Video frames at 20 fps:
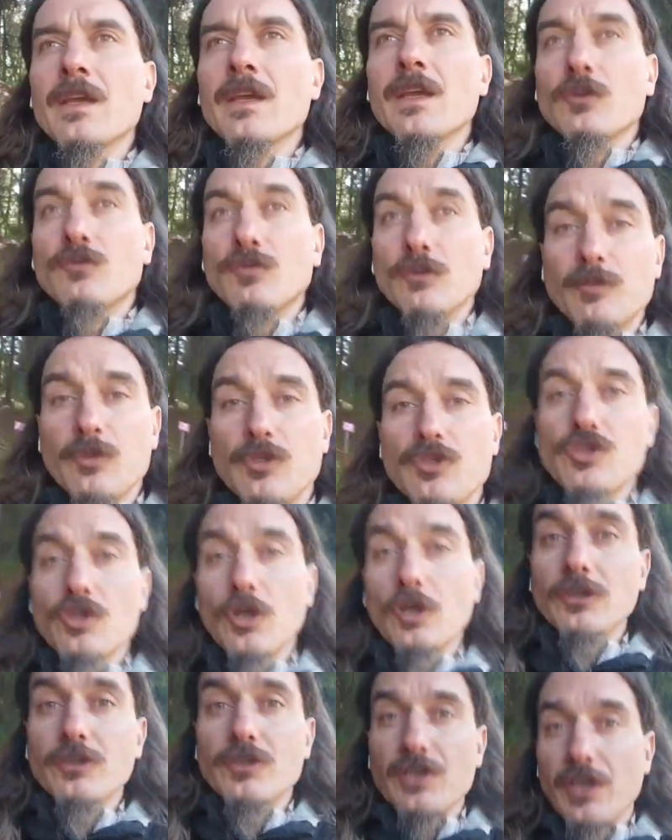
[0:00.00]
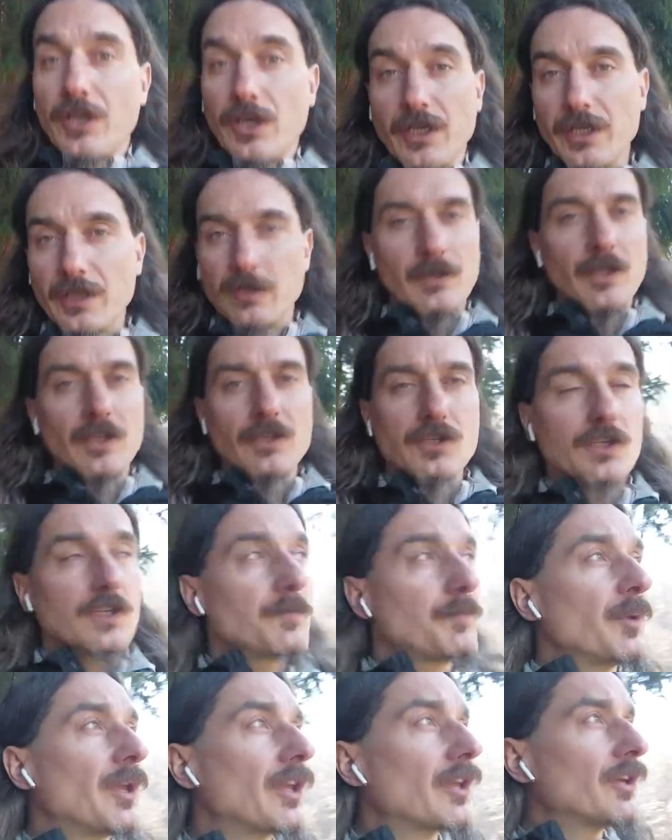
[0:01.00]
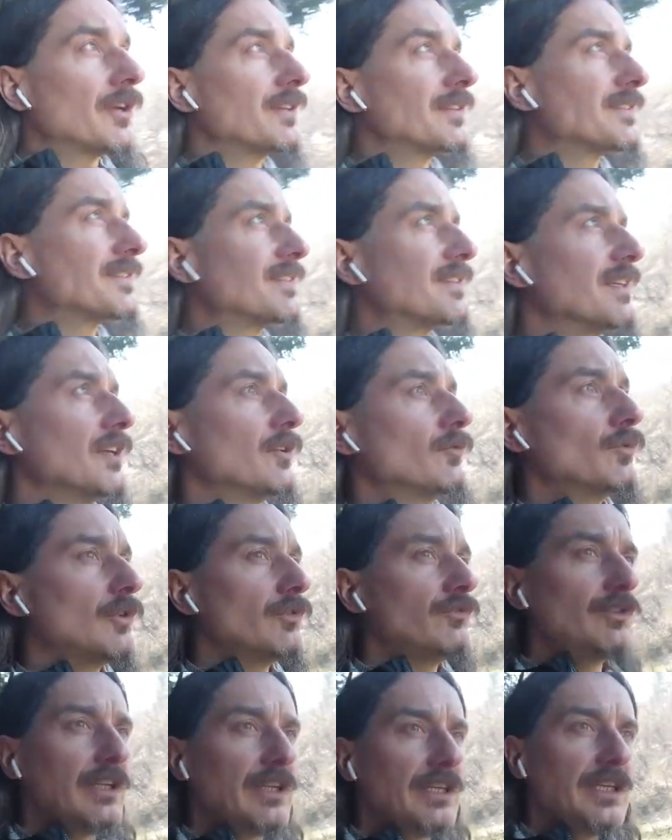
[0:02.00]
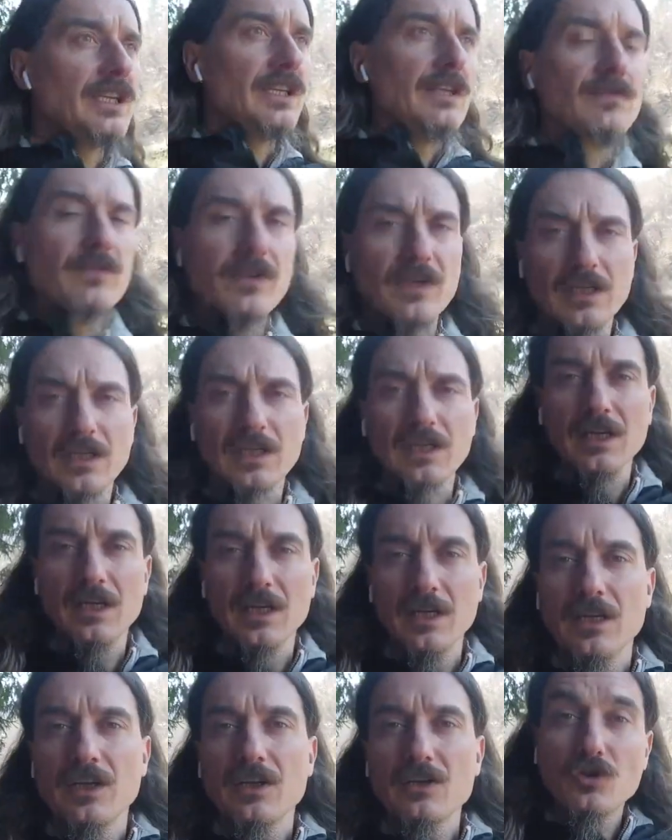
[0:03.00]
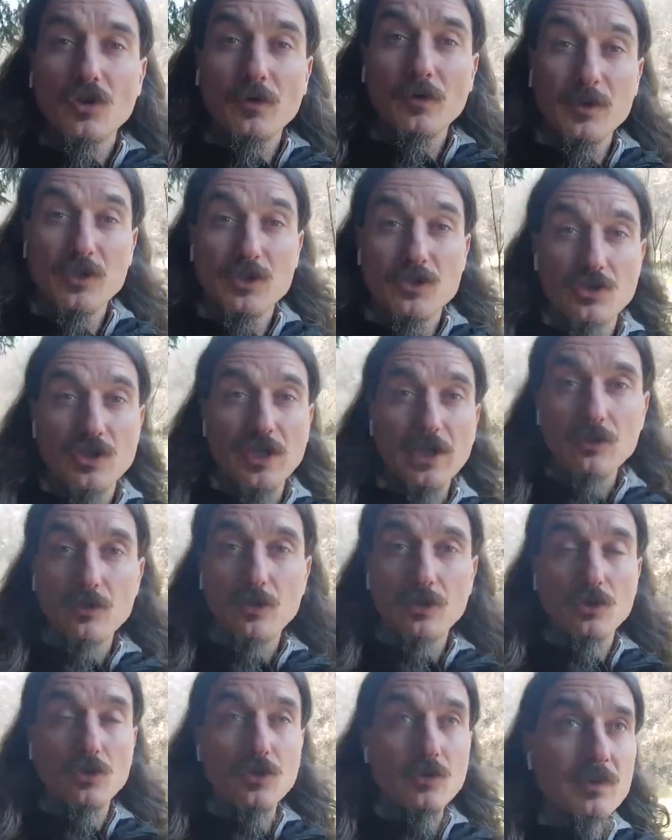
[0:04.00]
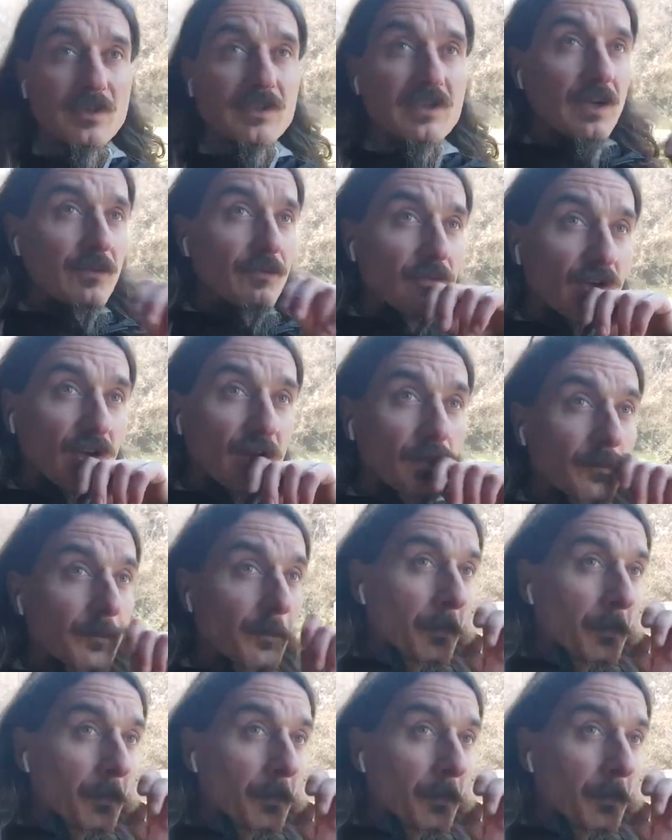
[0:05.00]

It would be salutary, not just because it would relieve so much genuine human suffering,